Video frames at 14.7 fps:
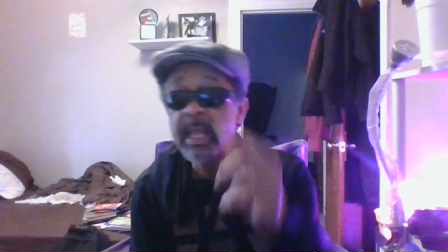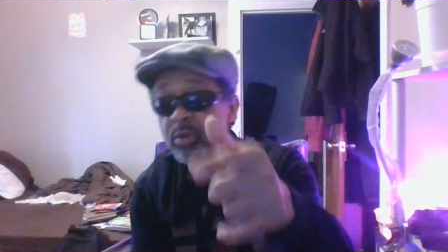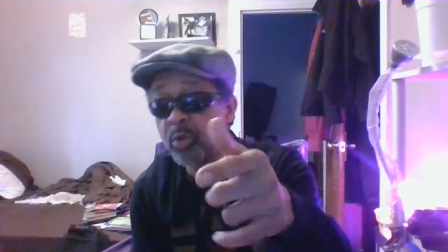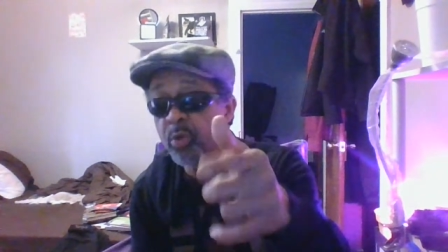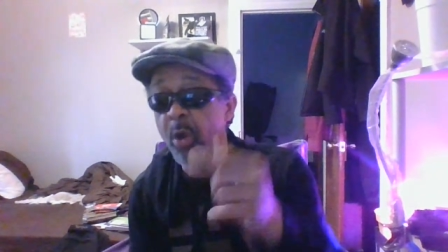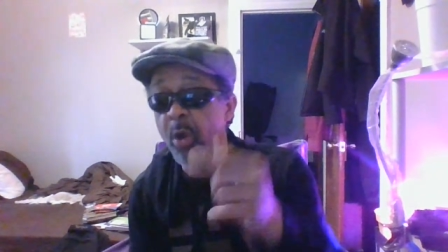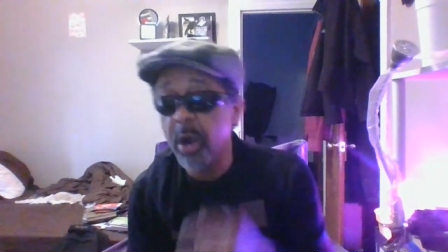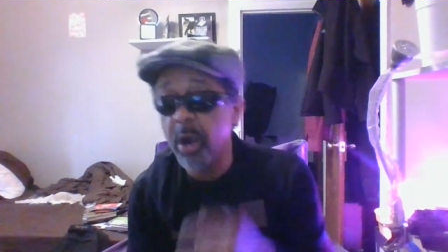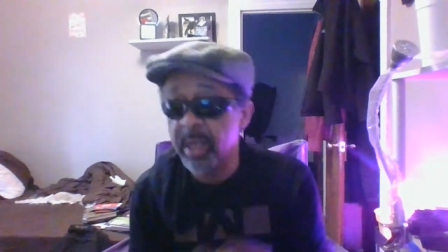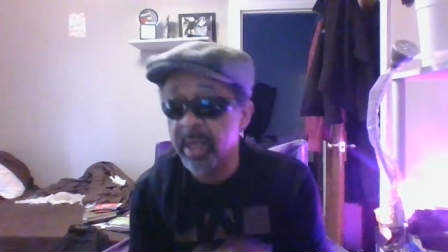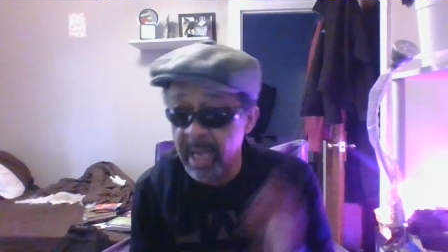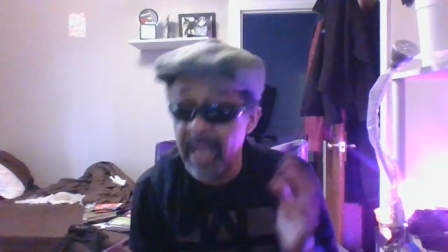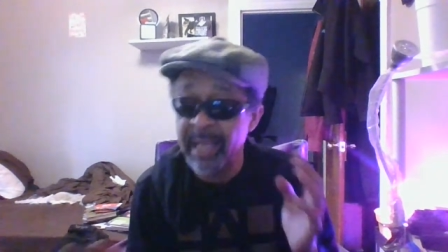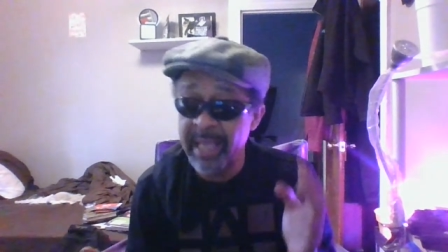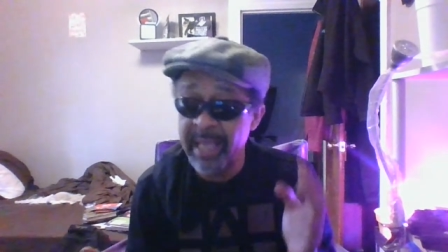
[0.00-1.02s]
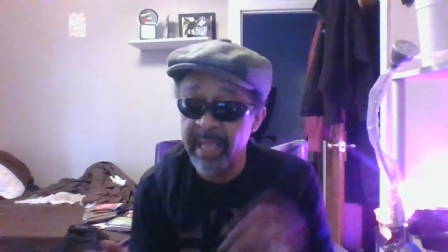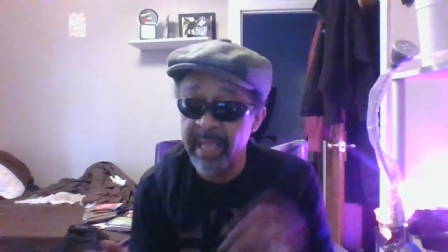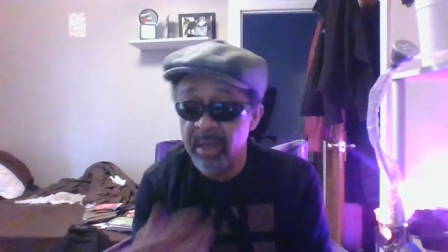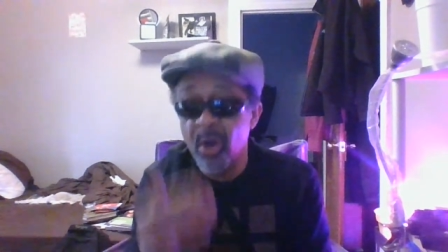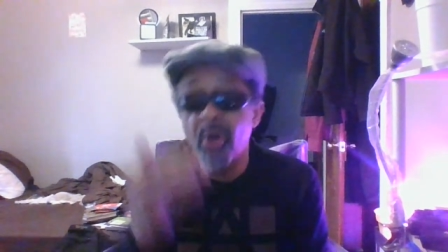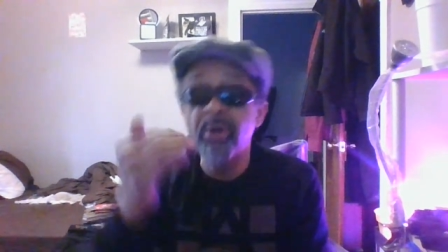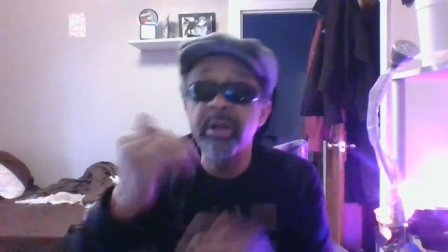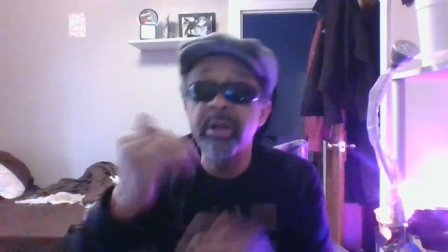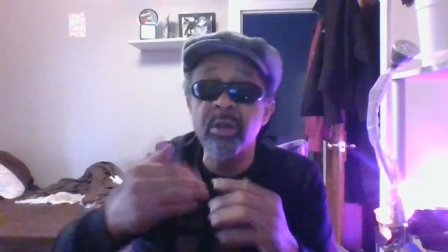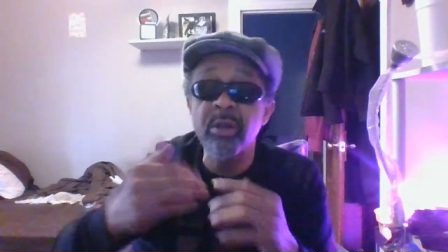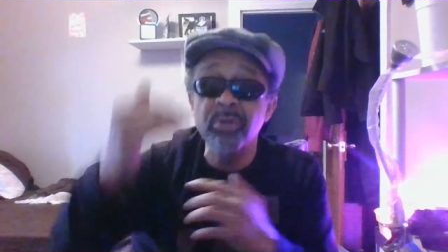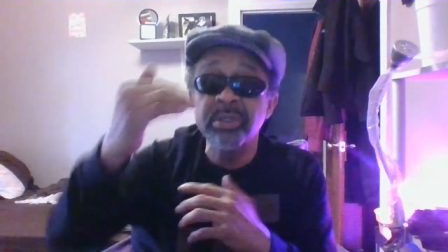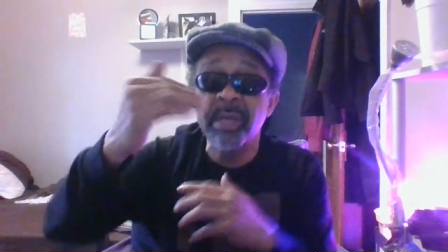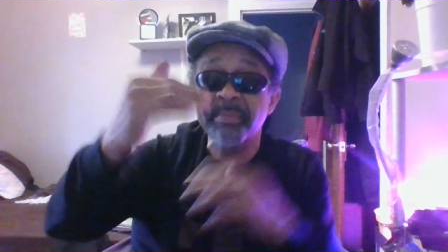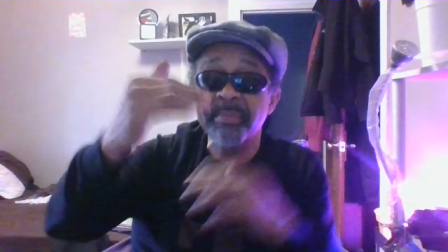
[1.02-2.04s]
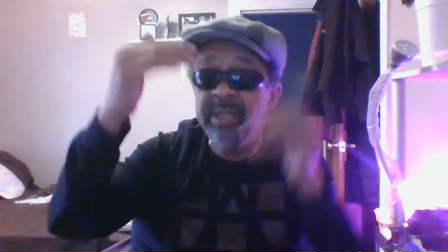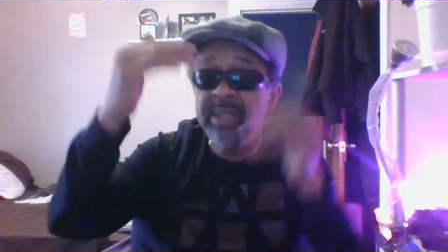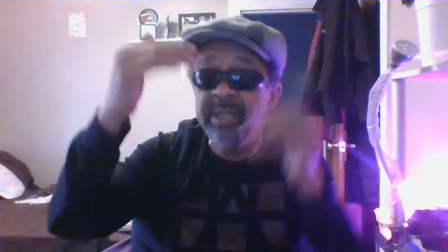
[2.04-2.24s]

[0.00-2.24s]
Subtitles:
New York, again, only goes up to